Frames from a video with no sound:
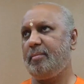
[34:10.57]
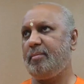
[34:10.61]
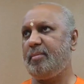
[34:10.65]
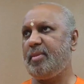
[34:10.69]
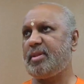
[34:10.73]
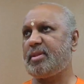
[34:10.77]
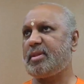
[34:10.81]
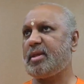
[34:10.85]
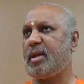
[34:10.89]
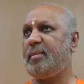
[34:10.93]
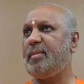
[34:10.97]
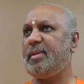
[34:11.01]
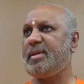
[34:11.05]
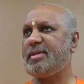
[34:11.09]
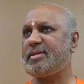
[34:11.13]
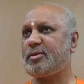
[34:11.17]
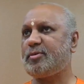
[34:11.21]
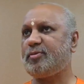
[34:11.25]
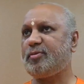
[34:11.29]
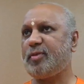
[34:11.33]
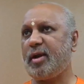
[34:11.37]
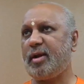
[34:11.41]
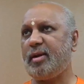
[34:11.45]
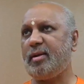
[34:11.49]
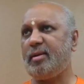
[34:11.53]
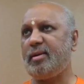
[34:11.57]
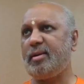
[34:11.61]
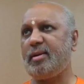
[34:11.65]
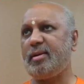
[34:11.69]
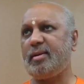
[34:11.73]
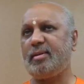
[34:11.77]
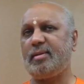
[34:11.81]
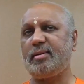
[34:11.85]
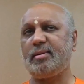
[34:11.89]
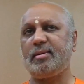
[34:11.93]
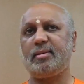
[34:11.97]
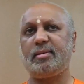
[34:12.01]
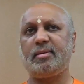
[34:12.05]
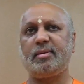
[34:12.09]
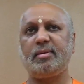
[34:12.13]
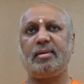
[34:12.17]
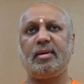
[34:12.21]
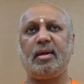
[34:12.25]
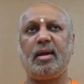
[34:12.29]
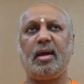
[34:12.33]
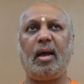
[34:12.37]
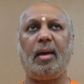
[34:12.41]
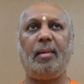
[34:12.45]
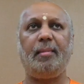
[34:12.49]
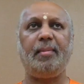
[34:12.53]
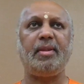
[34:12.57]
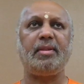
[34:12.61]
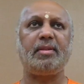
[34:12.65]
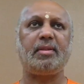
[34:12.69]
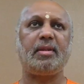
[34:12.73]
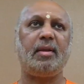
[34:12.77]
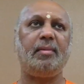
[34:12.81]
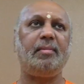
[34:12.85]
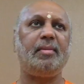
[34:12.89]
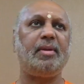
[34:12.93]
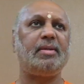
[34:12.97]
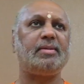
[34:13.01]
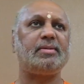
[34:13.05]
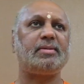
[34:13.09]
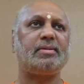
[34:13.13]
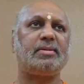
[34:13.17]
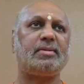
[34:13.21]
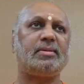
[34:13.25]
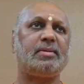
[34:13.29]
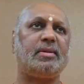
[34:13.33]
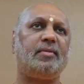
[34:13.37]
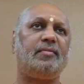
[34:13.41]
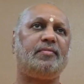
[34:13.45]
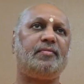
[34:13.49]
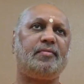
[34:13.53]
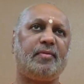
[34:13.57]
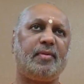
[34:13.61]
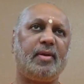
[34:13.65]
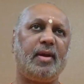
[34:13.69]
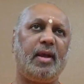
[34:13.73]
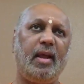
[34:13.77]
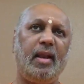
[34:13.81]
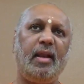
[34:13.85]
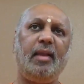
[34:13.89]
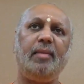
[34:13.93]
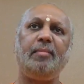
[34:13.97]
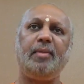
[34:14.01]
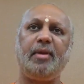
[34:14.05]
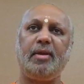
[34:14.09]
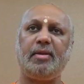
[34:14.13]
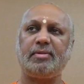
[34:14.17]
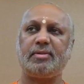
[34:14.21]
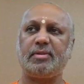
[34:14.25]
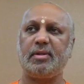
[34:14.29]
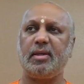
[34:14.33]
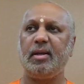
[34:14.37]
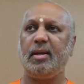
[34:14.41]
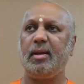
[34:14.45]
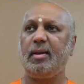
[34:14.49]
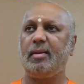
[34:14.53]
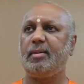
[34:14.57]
Mitra means friend. Amitra means enemies.